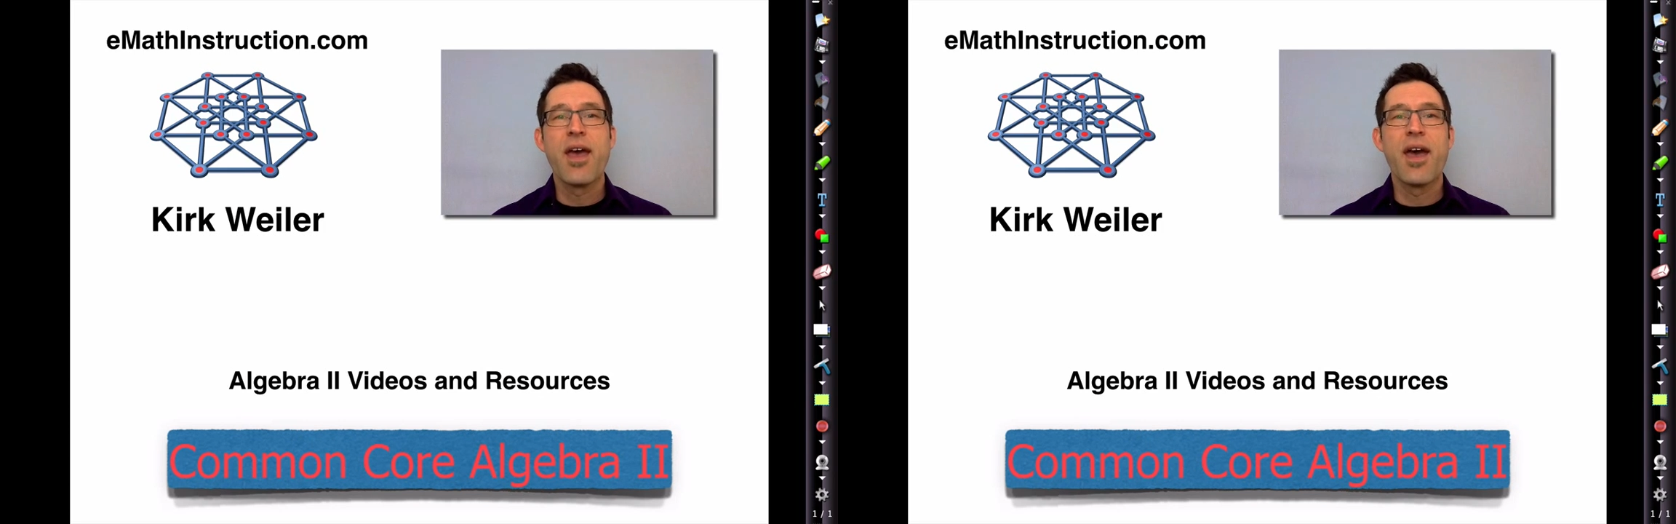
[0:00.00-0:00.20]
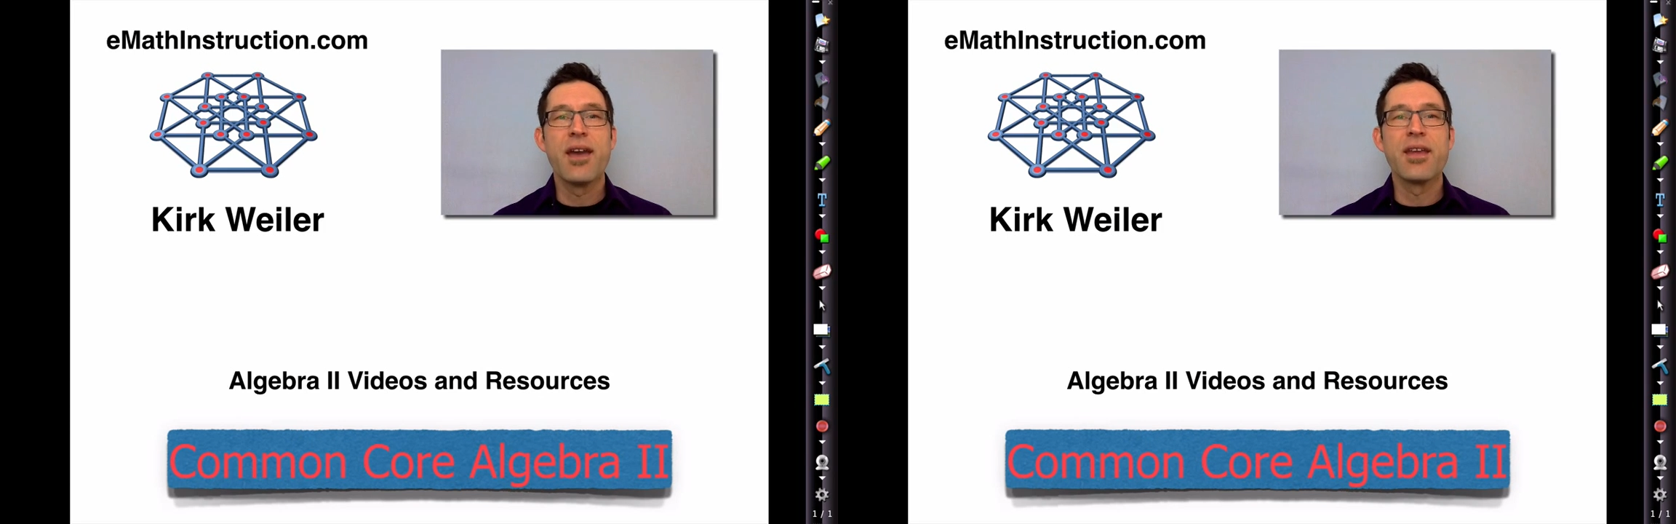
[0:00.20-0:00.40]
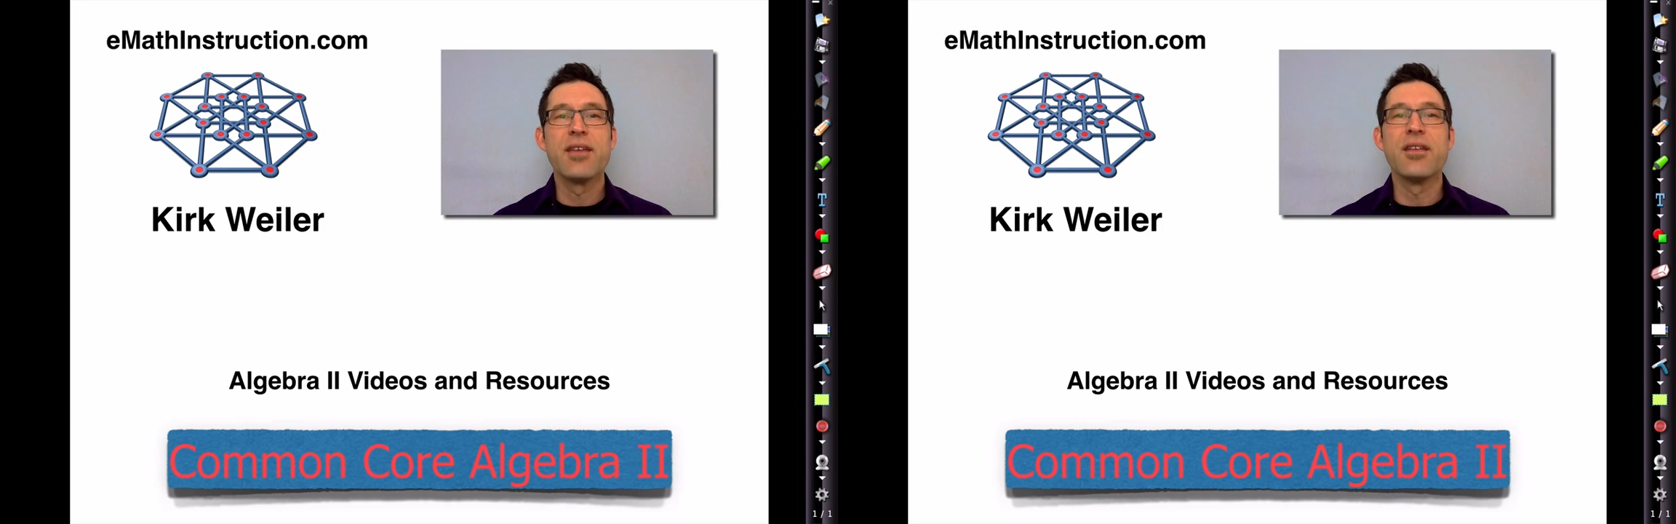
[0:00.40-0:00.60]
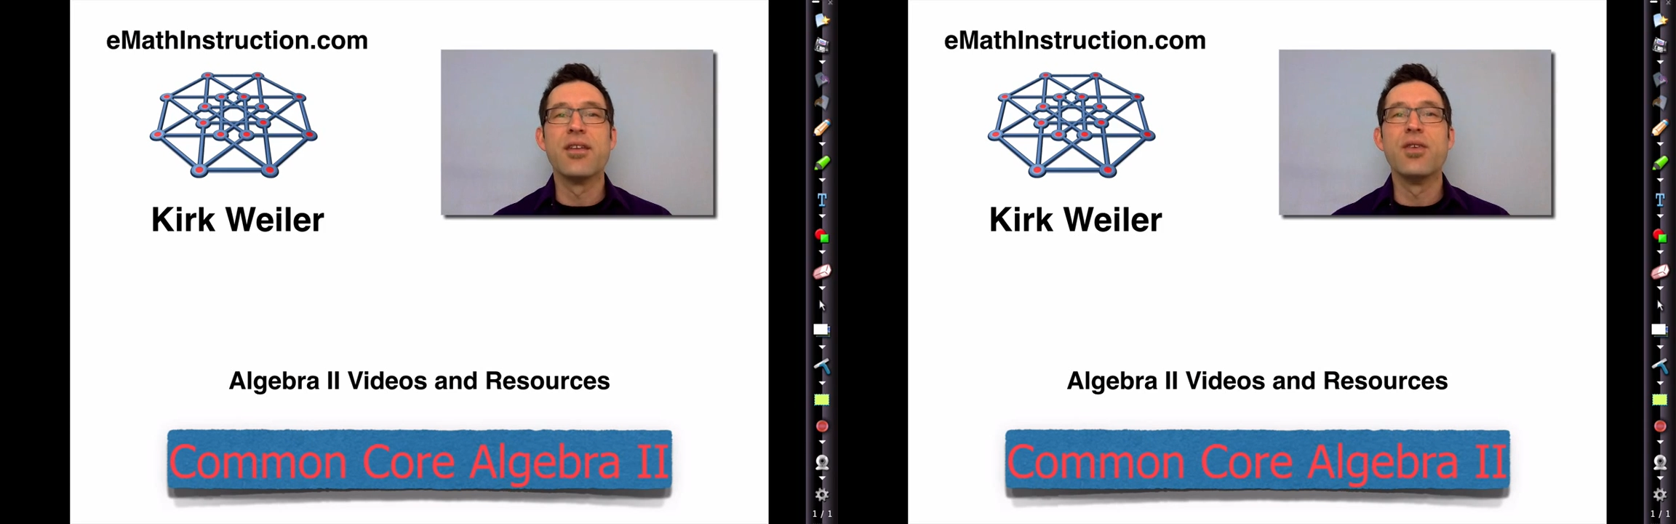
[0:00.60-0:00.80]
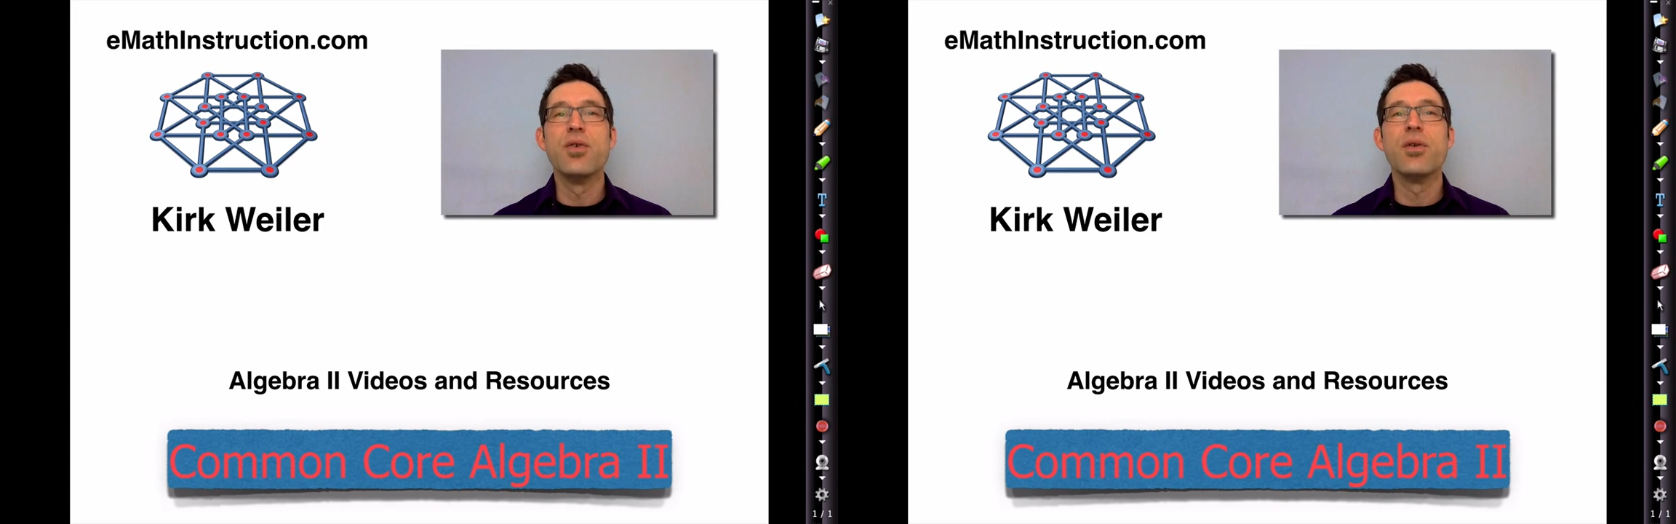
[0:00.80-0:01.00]
heading into
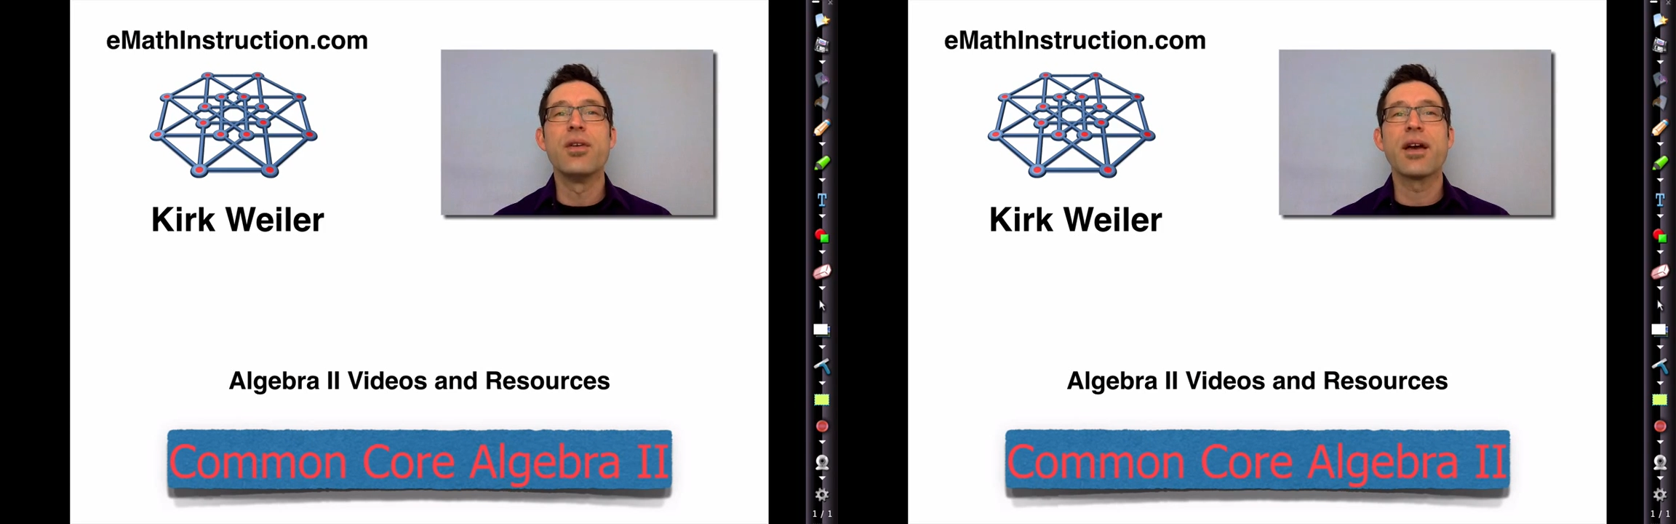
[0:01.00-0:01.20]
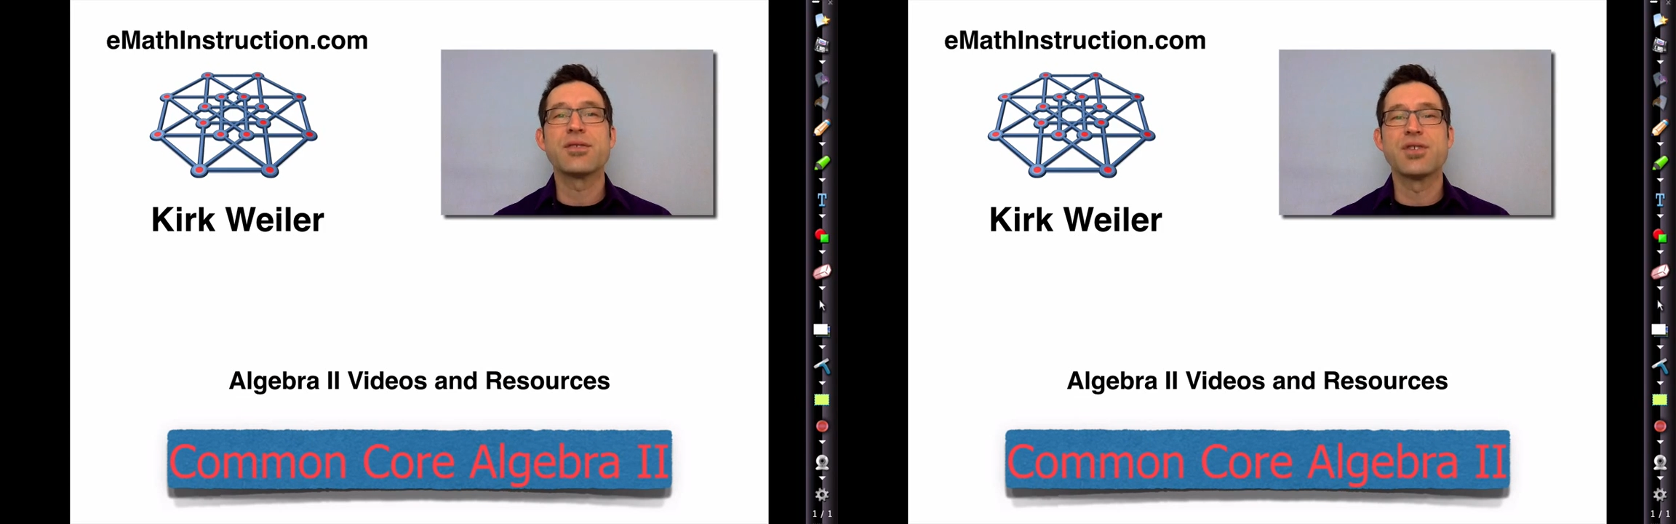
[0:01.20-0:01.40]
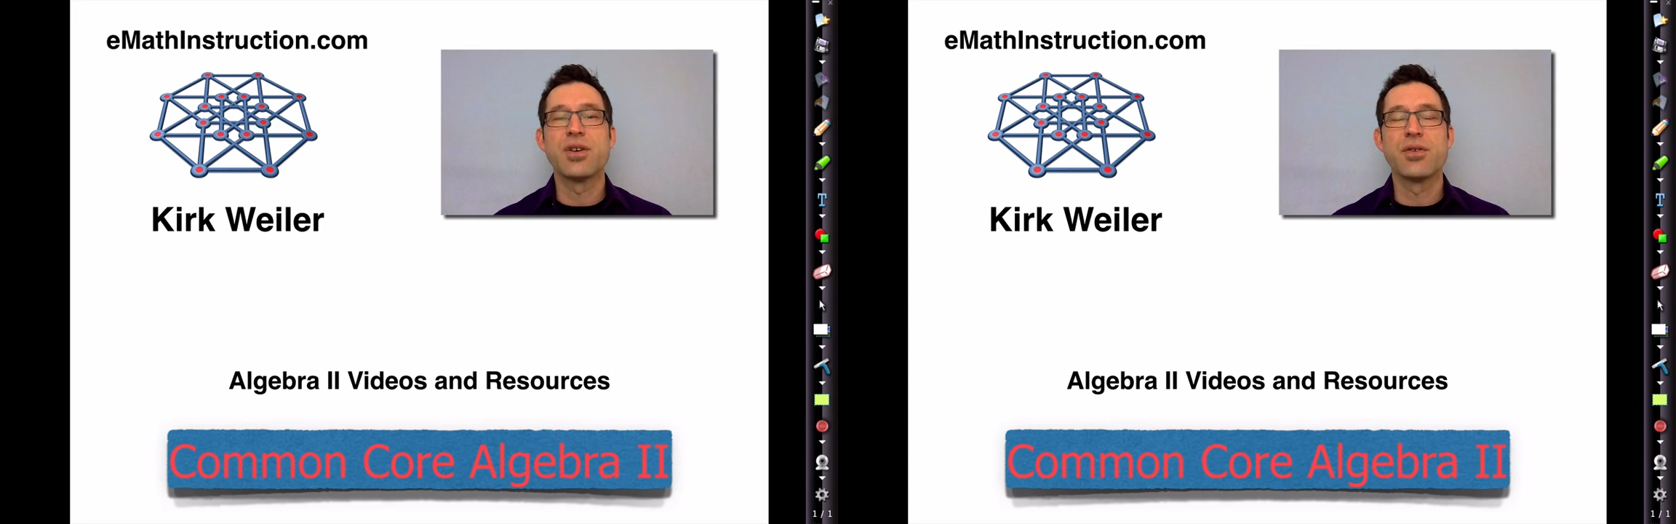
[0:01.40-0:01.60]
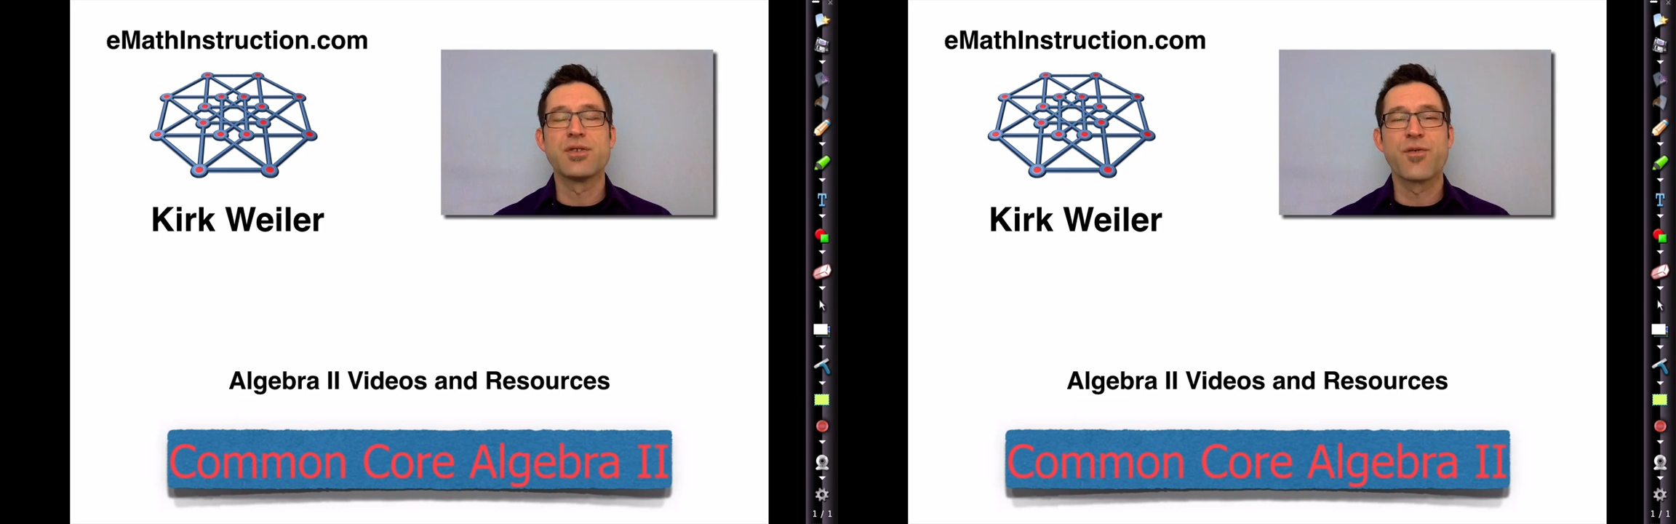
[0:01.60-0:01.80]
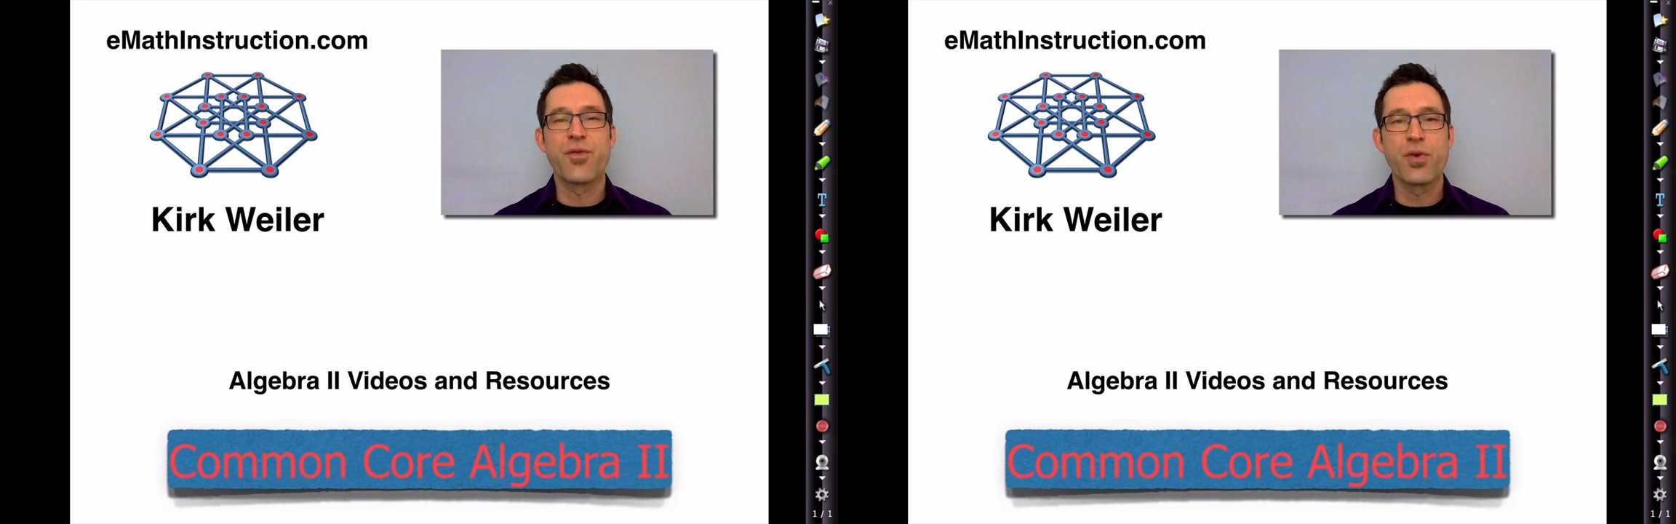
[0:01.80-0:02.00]
new, next
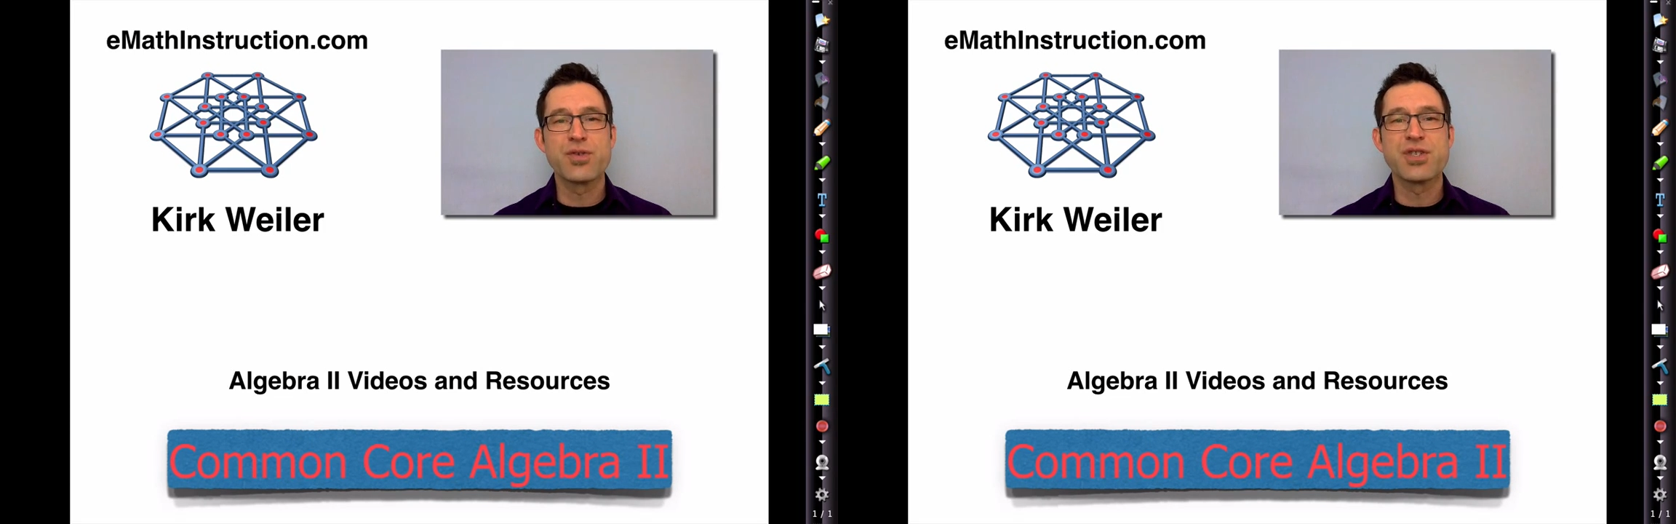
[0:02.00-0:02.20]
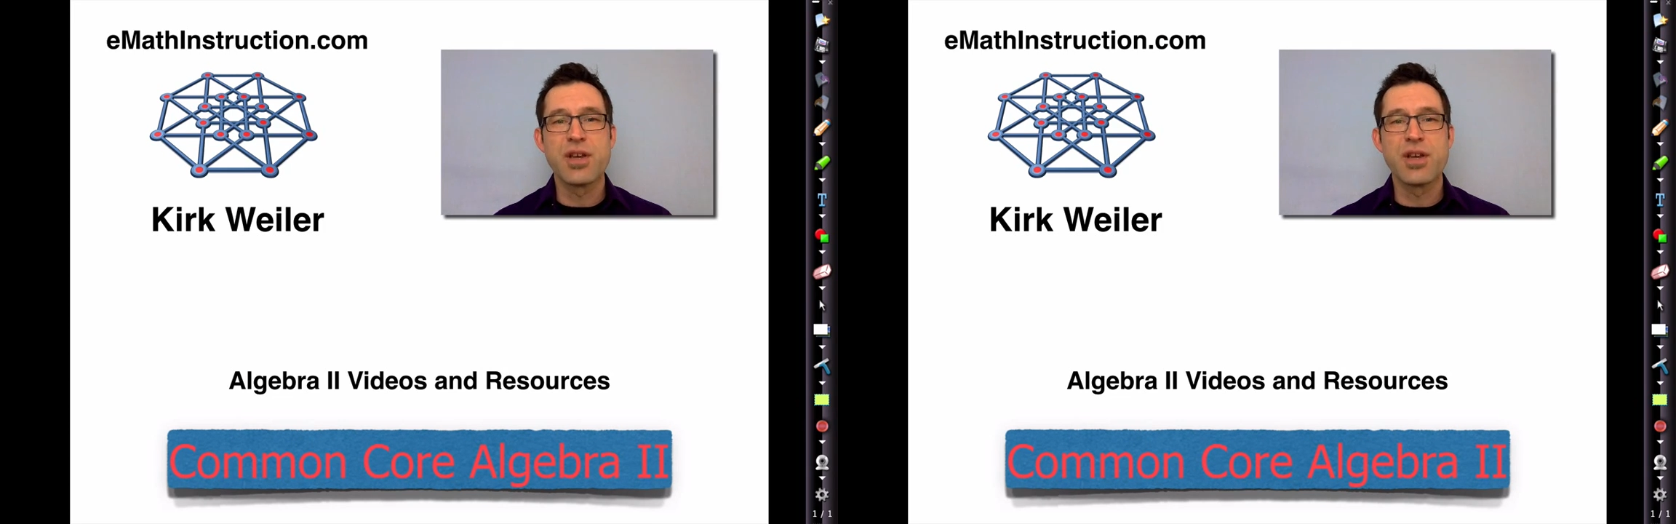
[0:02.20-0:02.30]
year's first